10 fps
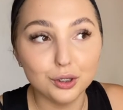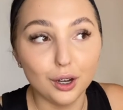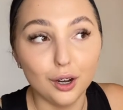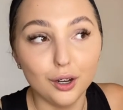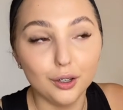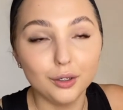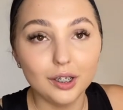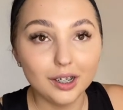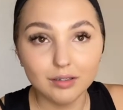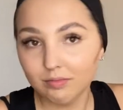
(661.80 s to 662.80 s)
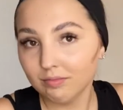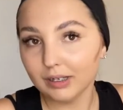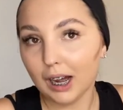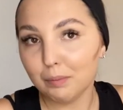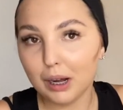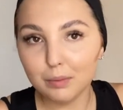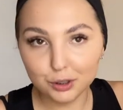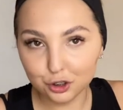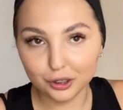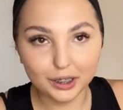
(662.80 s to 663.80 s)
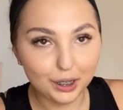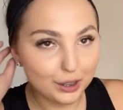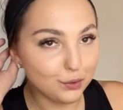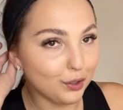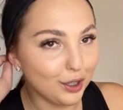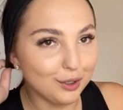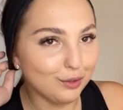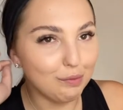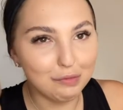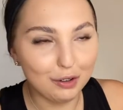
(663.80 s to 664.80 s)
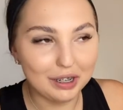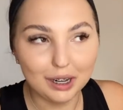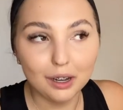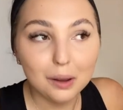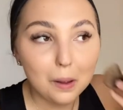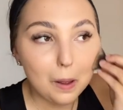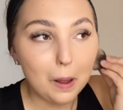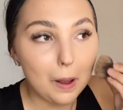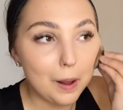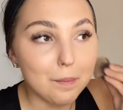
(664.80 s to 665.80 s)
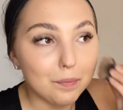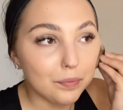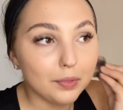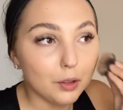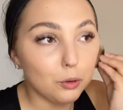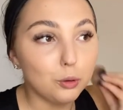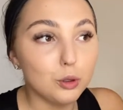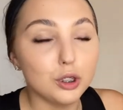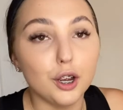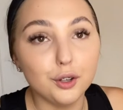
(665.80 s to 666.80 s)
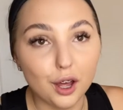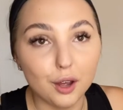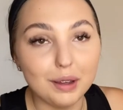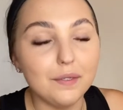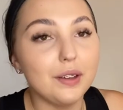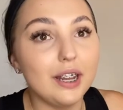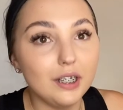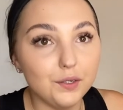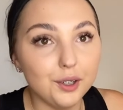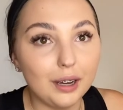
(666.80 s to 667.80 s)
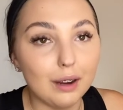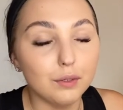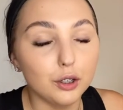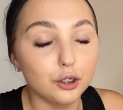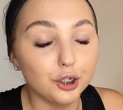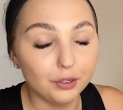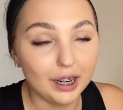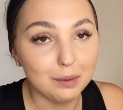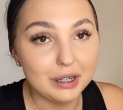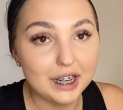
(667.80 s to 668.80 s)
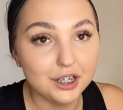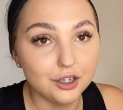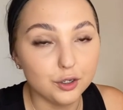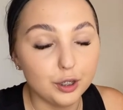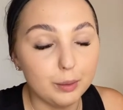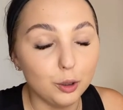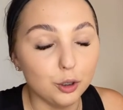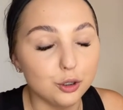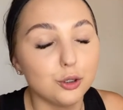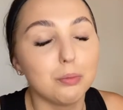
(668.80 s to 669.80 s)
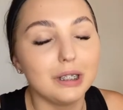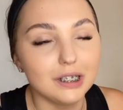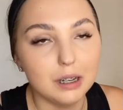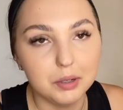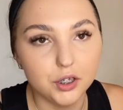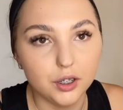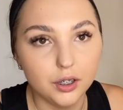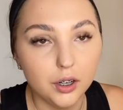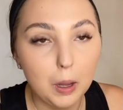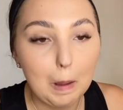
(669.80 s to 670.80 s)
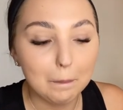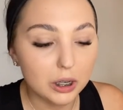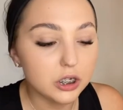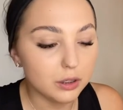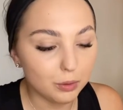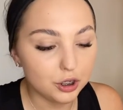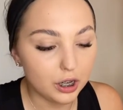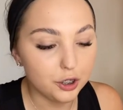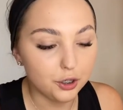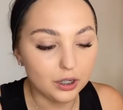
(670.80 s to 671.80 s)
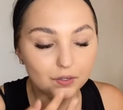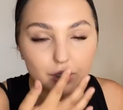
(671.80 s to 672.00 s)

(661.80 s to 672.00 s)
so yeah, but I'm enjoying it. It's fun. Love it. Also, though, if any of you have good recommendations of cream contour, please let me know, because as much as I do love